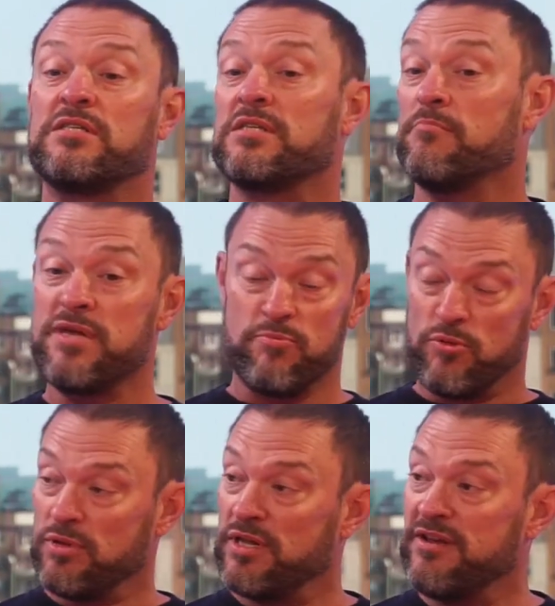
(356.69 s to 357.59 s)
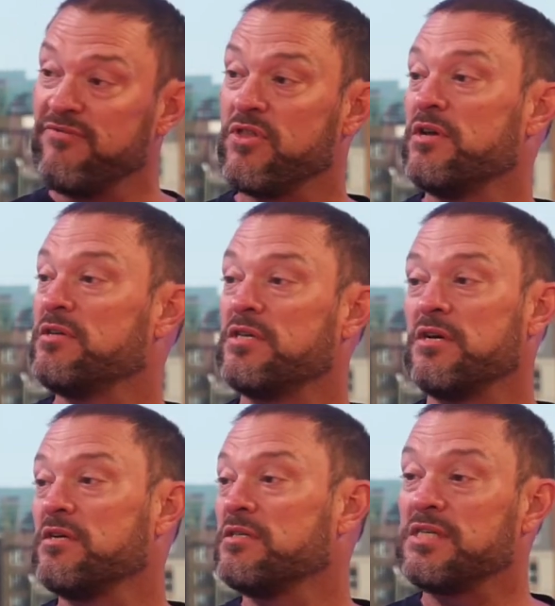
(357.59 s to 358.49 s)
some people believe that
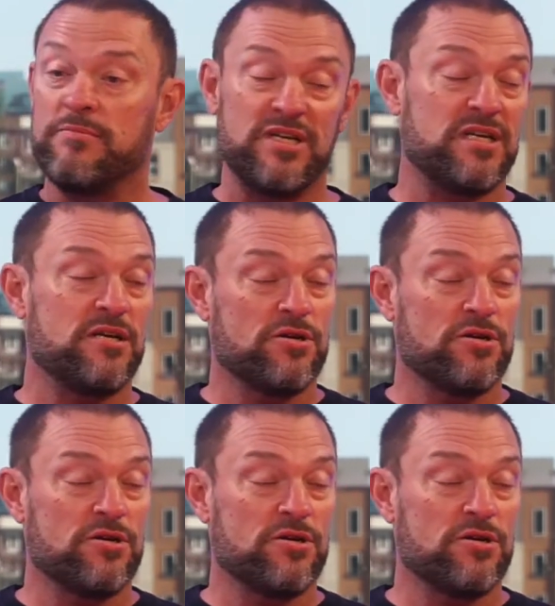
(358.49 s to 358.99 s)
CBD